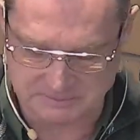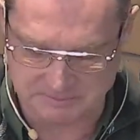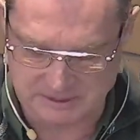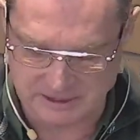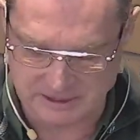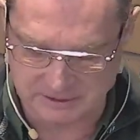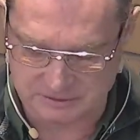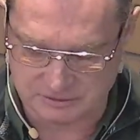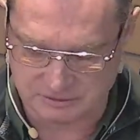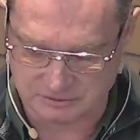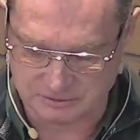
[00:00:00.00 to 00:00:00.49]

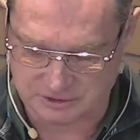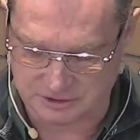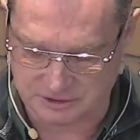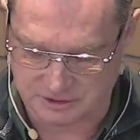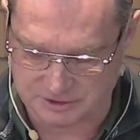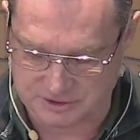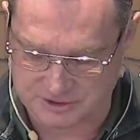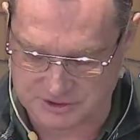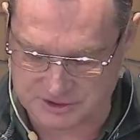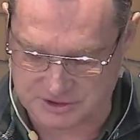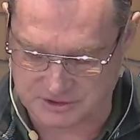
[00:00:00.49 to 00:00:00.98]
There's a bloke
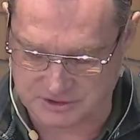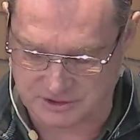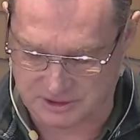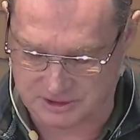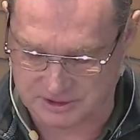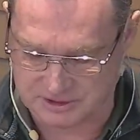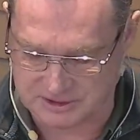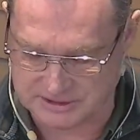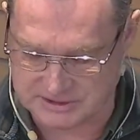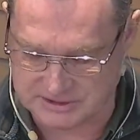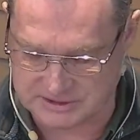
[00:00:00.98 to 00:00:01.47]
called John
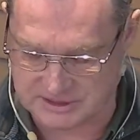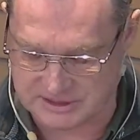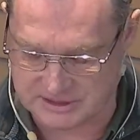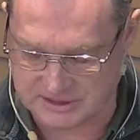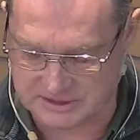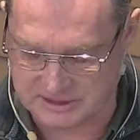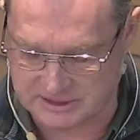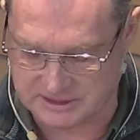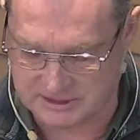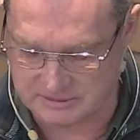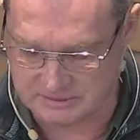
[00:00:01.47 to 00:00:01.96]
Stott,
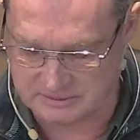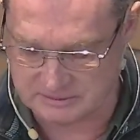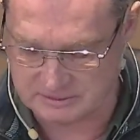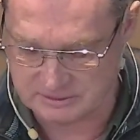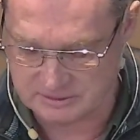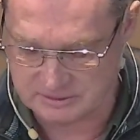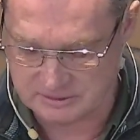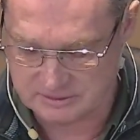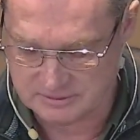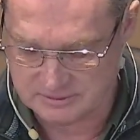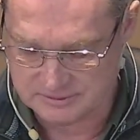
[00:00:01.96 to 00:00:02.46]
he's dead
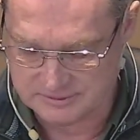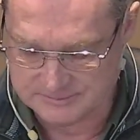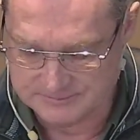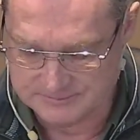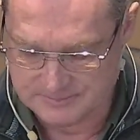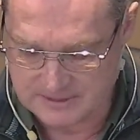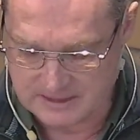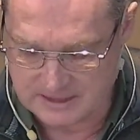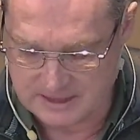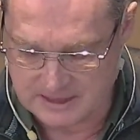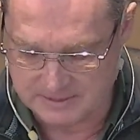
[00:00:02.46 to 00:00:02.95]
now.
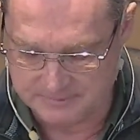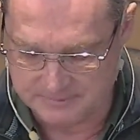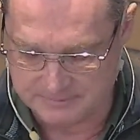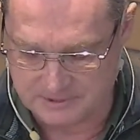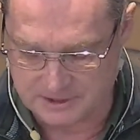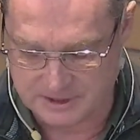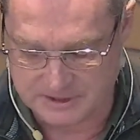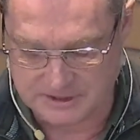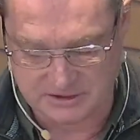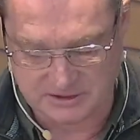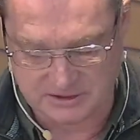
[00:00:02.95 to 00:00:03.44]

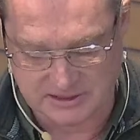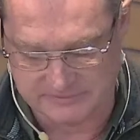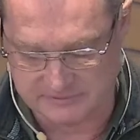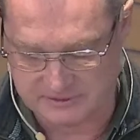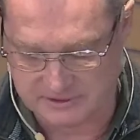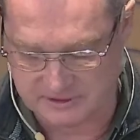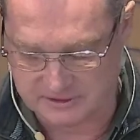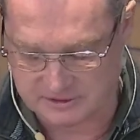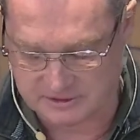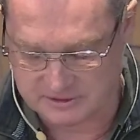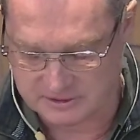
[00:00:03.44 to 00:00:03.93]
Um, I
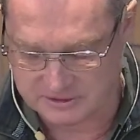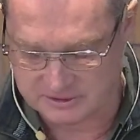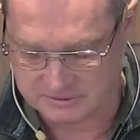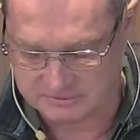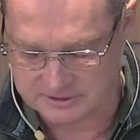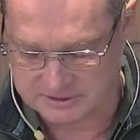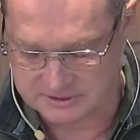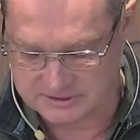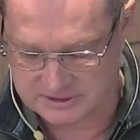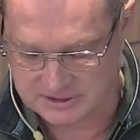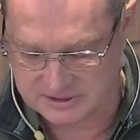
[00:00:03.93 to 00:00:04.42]
didn't have anything
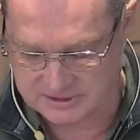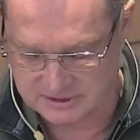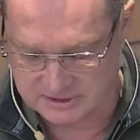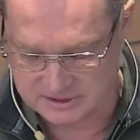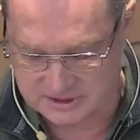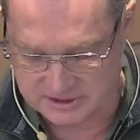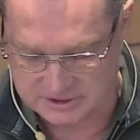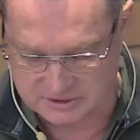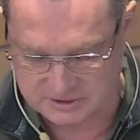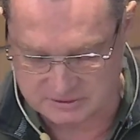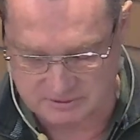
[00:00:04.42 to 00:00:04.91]
to do with his
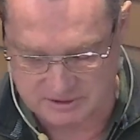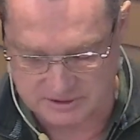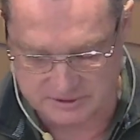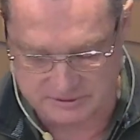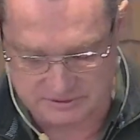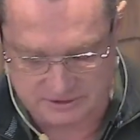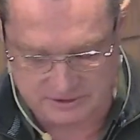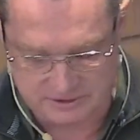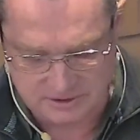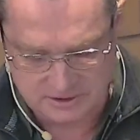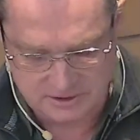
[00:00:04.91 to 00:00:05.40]
death, in case
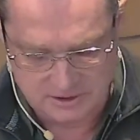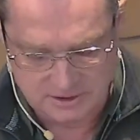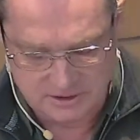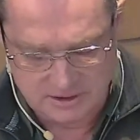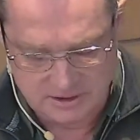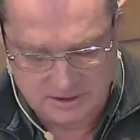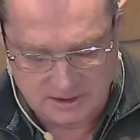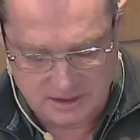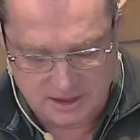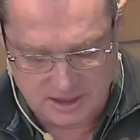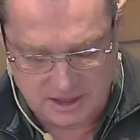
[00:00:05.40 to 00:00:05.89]
you're wondering.
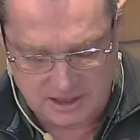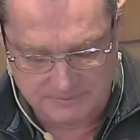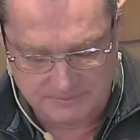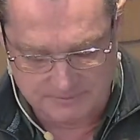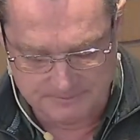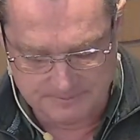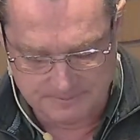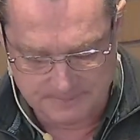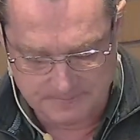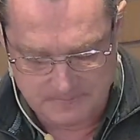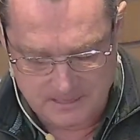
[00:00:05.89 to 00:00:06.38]

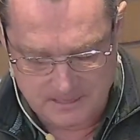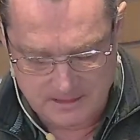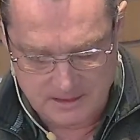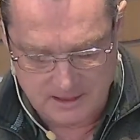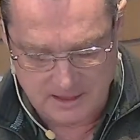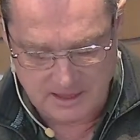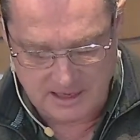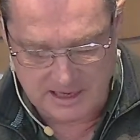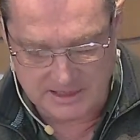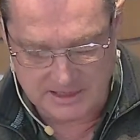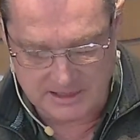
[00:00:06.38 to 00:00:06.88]
Um,
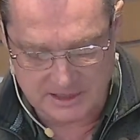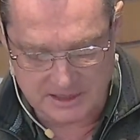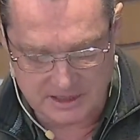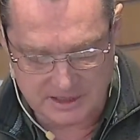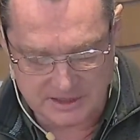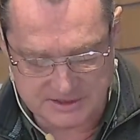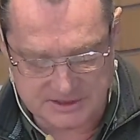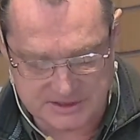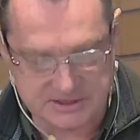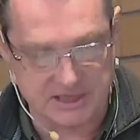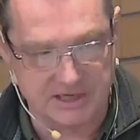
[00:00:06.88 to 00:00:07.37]

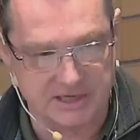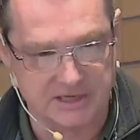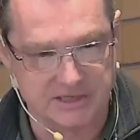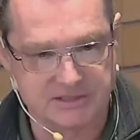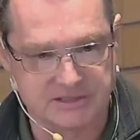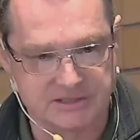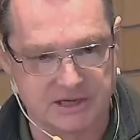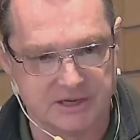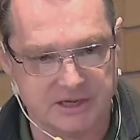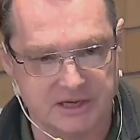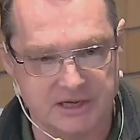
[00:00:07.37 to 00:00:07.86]
and he
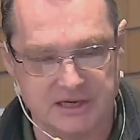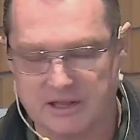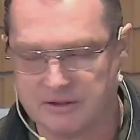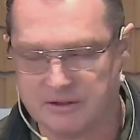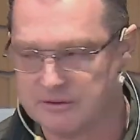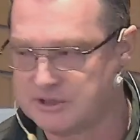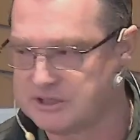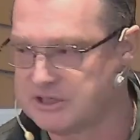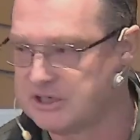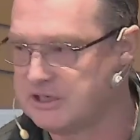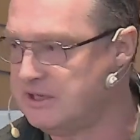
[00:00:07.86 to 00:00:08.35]
says, so
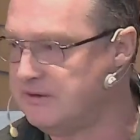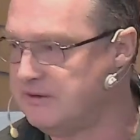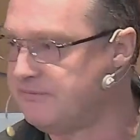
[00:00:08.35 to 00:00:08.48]
he, in other